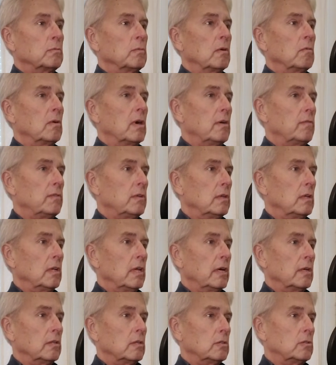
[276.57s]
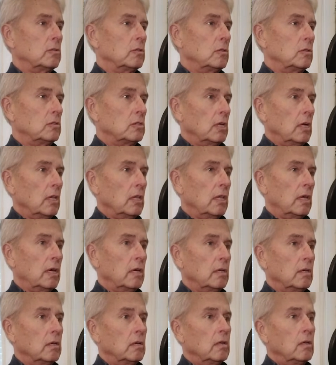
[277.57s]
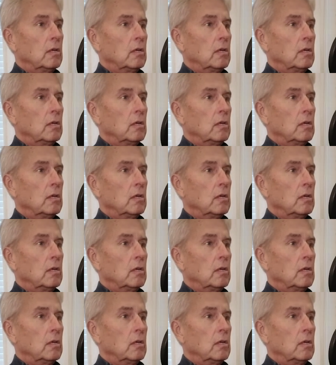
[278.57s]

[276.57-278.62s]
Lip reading: My wife didn't like the church I liked.